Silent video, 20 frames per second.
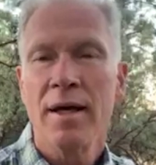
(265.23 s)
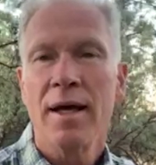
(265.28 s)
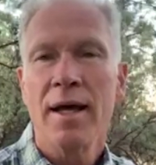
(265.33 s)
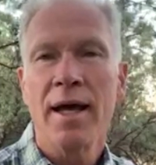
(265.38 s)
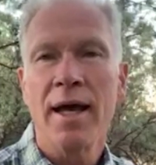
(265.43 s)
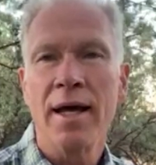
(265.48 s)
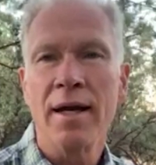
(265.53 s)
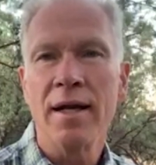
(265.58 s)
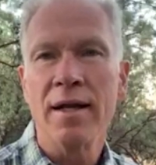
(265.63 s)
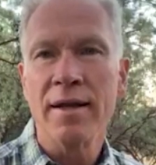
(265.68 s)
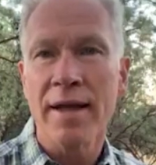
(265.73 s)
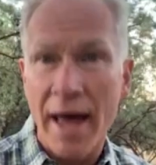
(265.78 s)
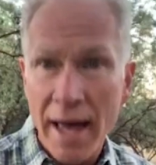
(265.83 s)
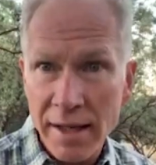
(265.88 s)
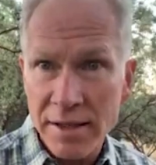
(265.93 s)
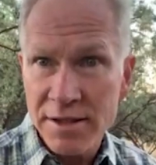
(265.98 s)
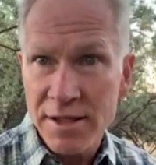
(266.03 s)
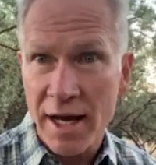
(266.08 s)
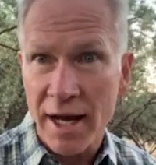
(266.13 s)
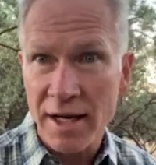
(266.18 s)
And in
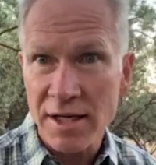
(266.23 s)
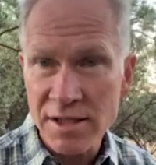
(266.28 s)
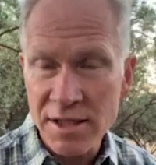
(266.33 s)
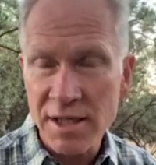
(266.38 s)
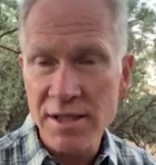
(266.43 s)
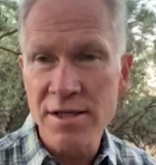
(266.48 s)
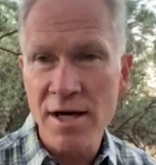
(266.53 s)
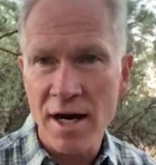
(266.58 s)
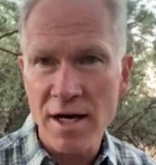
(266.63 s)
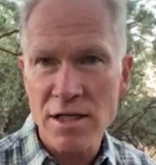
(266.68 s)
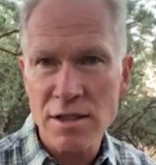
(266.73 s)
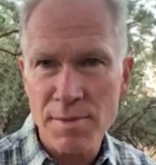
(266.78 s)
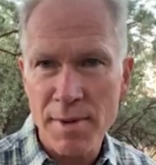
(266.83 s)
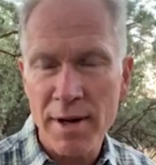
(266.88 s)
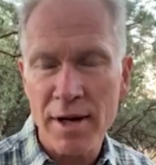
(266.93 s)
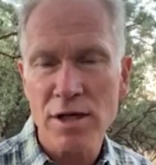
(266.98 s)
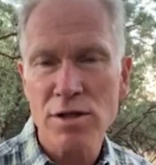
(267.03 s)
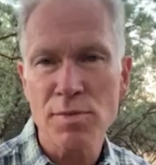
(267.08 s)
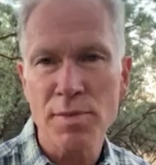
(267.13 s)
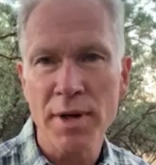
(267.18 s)
that text he talks
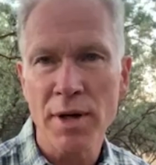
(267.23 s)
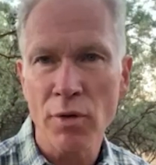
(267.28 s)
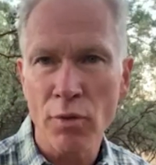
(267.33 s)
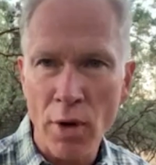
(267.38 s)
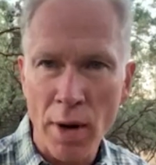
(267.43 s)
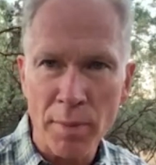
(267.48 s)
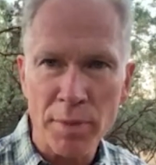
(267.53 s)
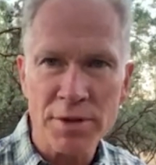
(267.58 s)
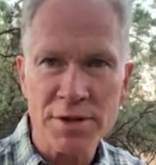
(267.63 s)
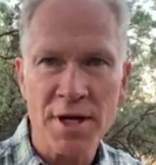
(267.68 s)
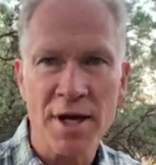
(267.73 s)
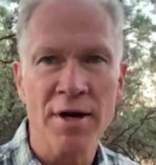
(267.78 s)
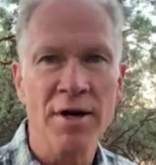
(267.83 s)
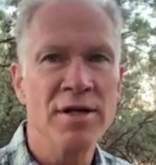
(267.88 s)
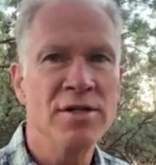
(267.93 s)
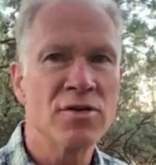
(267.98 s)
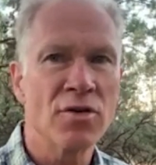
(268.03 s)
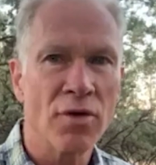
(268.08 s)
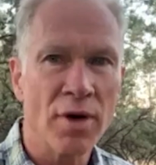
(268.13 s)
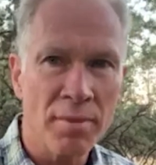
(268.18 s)
about us being
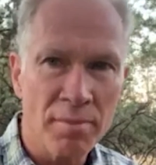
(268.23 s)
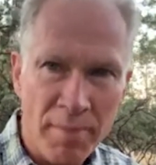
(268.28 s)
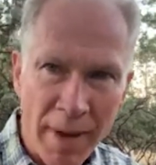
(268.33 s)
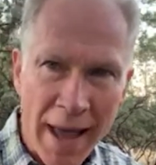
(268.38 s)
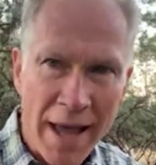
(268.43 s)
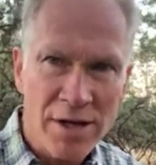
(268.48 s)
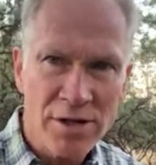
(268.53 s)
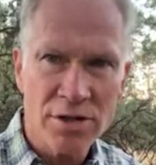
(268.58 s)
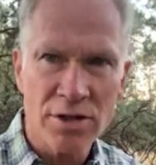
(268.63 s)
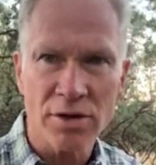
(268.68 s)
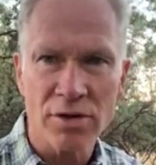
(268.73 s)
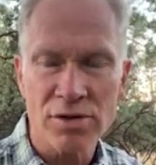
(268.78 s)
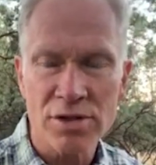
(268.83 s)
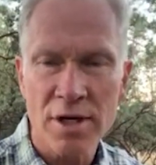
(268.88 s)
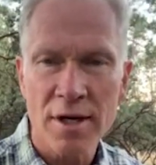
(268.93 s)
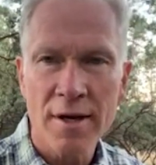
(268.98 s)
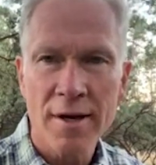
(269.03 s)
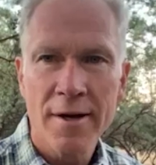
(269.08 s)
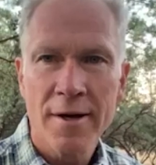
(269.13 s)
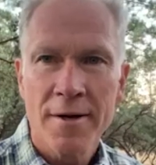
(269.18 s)
representatives or ambassadors.
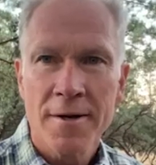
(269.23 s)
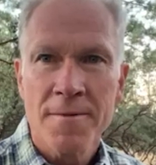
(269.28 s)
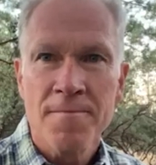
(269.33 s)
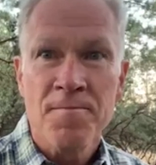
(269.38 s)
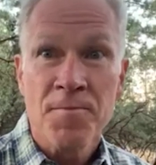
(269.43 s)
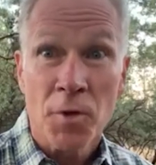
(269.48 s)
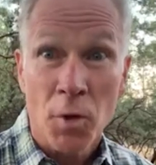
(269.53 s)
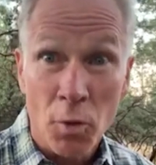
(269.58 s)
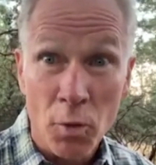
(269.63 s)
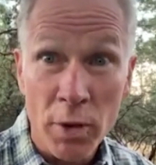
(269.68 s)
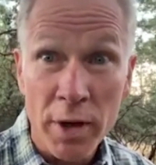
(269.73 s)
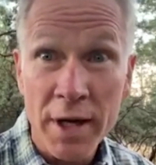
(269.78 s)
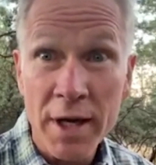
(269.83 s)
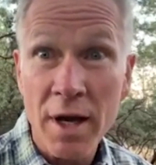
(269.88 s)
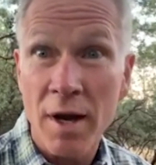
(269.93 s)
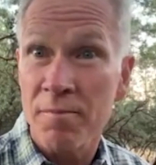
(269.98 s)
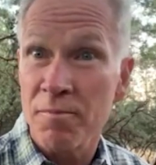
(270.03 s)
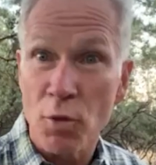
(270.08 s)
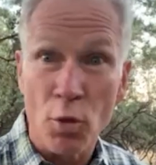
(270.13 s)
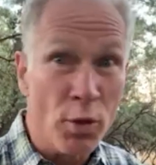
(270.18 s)

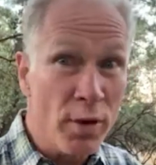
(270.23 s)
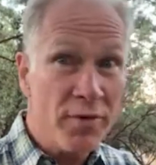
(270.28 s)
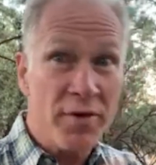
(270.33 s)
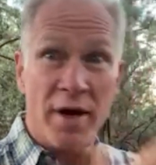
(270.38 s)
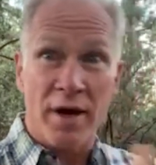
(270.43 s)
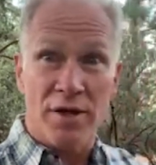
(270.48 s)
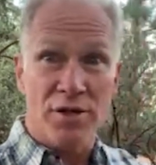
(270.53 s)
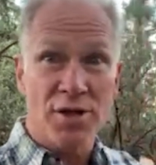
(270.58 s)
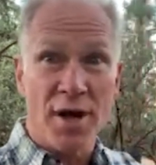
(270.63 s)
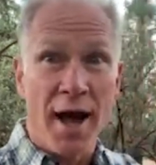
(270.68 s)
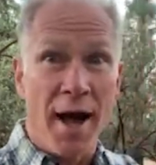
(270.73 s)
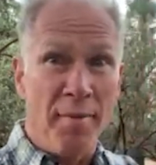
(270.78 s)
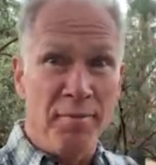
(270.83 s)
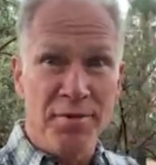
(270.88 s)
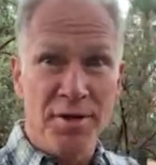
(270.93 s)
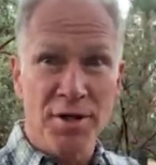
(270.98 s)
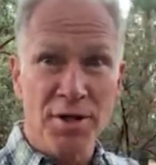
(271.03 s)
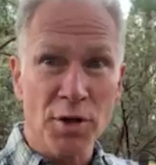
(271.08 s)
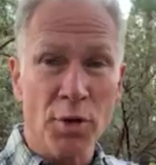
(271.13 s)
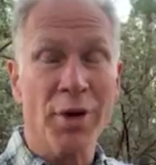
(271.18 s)
We we've got a job
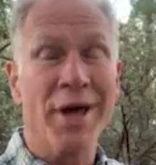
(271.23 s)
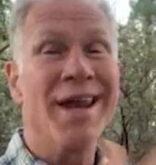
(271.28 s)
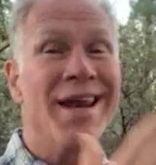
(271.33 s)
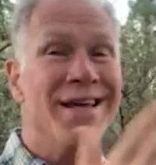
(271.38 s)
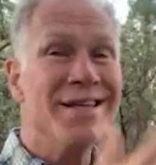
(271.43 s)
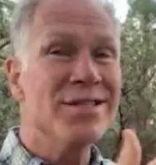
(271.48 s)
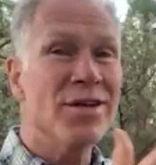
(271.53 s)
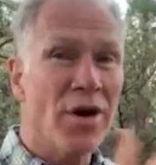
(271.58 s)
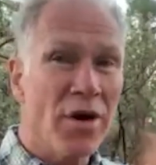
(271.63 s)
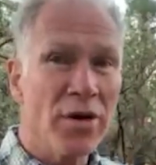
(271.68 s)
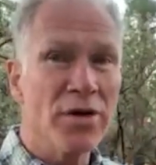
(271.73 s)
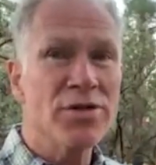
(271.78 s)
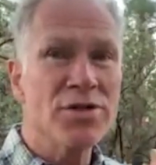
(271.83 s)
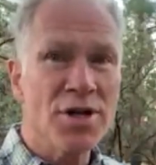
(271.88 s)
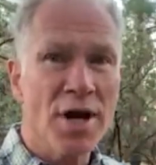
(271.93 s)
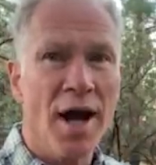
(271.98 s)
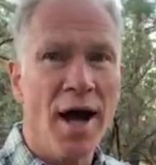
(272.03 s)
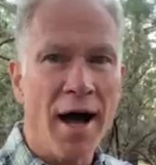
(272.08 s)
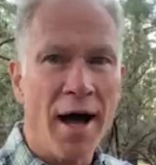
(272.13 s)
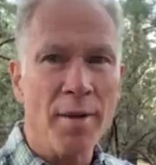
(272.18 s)
to do. It is our
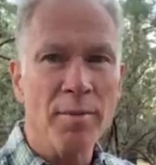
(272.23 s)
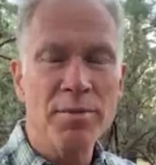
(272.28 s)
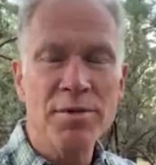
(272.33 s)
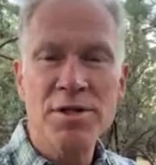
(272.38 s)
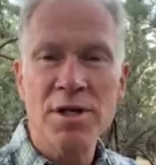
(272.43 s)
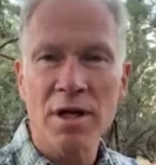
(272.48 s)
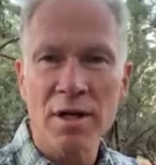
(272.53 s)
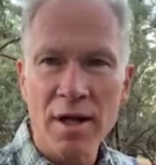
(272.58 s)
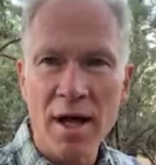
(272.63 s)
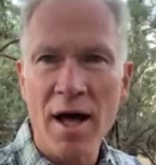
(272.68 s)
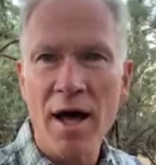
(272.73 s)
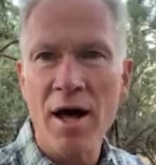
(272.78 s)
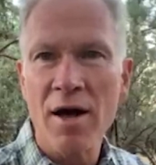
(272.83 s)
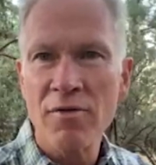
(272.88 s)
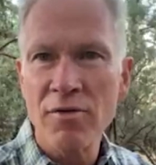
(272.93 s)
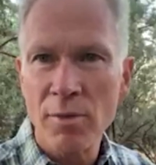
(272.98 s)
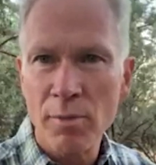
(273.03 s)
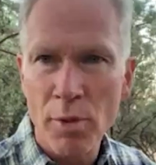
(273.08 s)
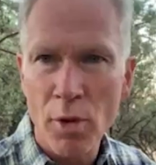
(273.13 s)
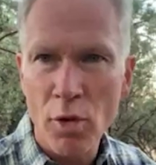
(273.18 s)
job to
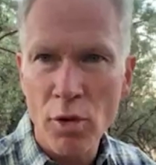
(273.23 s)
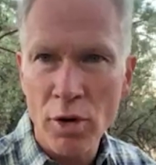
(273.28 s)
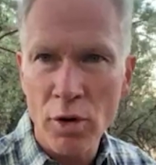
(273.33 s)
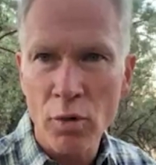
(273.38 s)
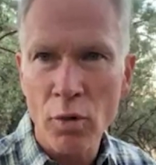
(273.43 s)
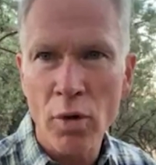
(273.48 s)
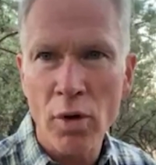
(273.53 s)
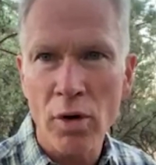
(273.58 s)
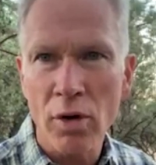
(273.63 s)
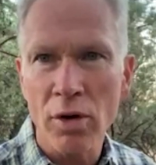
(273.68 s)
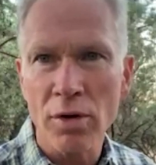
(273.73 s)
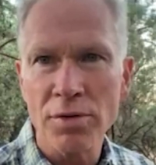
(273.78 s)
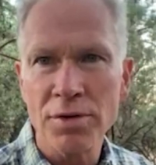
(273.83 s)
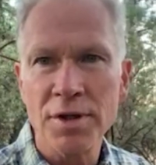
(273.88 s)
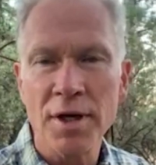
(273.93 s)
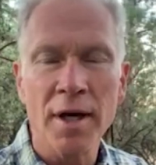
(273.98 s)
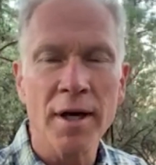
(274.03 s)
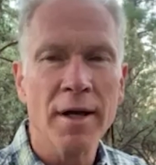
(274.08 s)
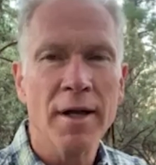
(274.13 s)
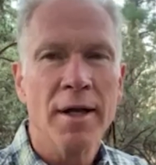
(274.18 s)
love a broken world,
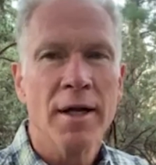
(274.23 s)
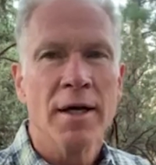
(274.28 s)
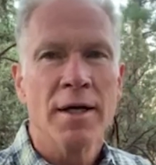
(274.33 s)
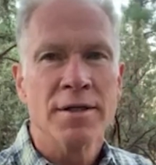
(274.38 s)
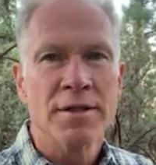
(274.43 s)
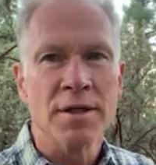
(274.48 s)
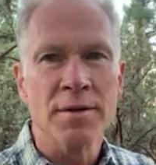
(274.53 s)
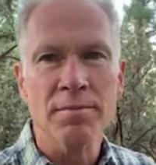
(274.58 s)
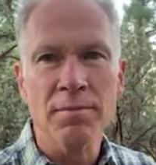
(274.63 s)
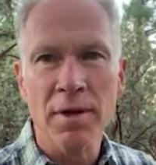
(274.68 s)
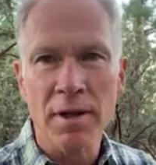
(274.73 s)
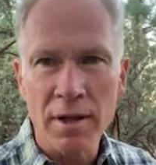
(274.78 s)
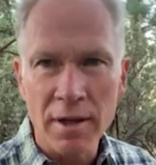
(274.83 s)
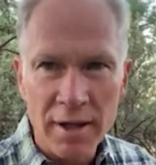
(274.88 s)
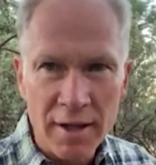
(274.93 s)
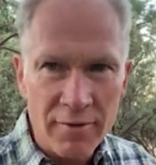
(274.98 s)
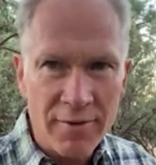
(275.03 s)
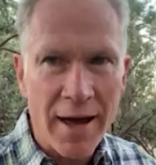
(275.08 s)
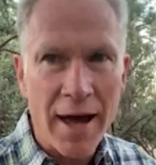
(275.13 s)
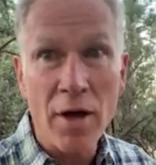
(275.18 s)
to to
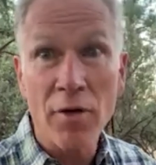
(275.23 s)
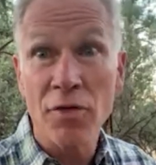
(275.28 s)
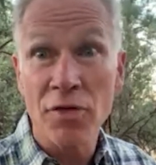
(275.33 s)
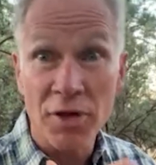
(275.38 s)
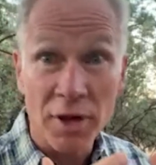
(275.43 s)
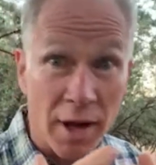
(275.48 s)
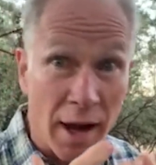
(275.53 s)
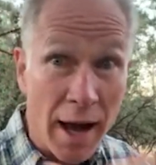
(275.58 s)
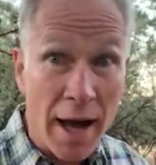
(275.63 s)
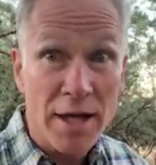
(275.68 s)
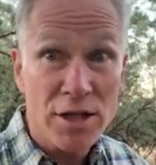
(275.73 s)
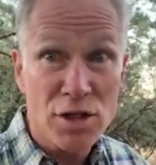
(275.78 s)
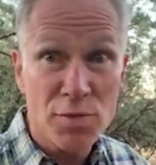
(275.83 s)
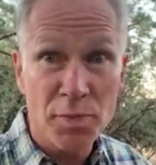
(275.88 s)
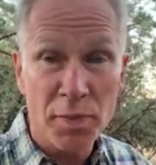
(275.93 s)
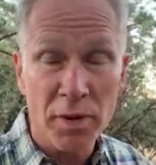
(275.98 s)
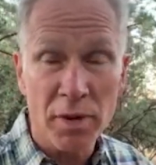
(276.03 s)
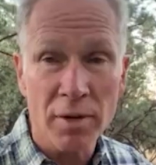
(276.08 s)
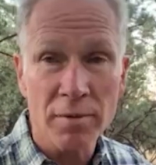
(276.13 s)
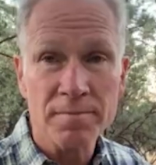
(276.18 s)
live out the
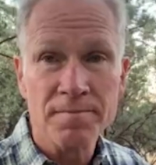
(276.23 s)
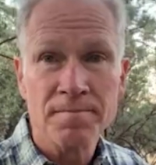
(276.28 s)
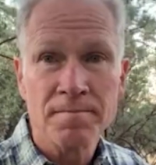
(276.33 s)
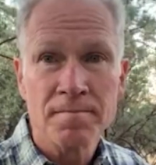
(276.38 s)
gospel.